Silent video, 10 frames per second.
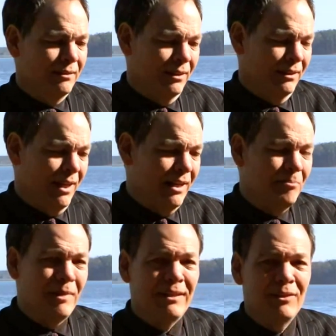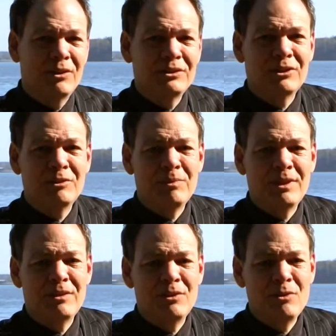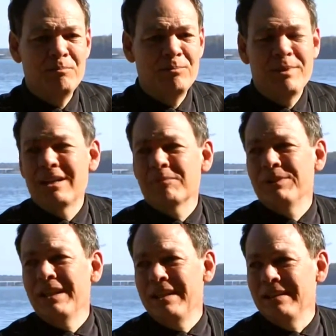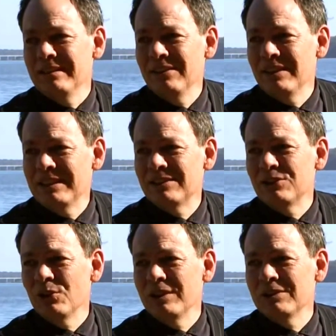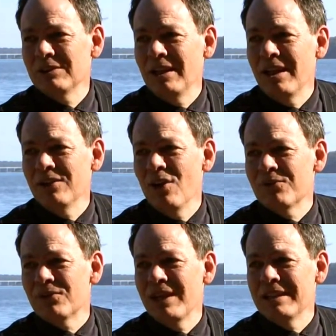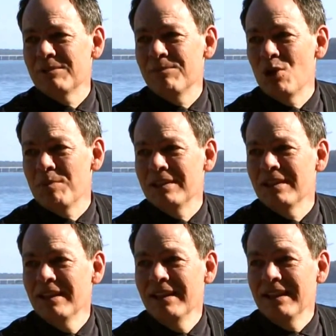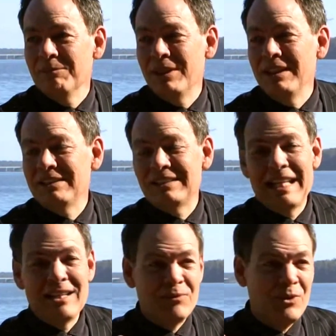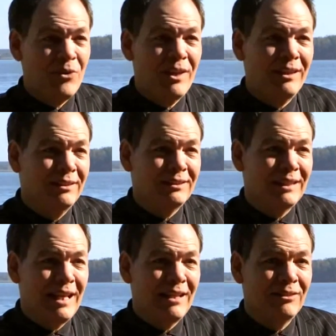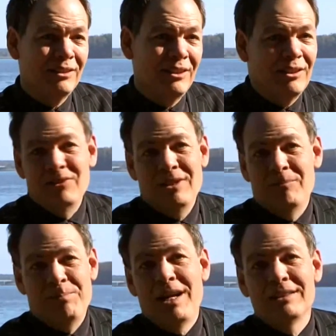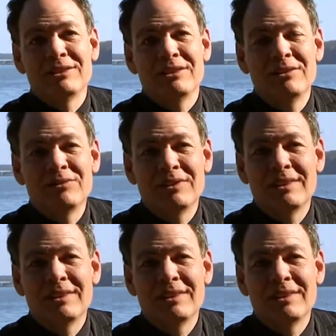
Enlightenment or it's going to be a new bubonic plague. That's the choice on offer at the moment. But he's said a few things that, are positive.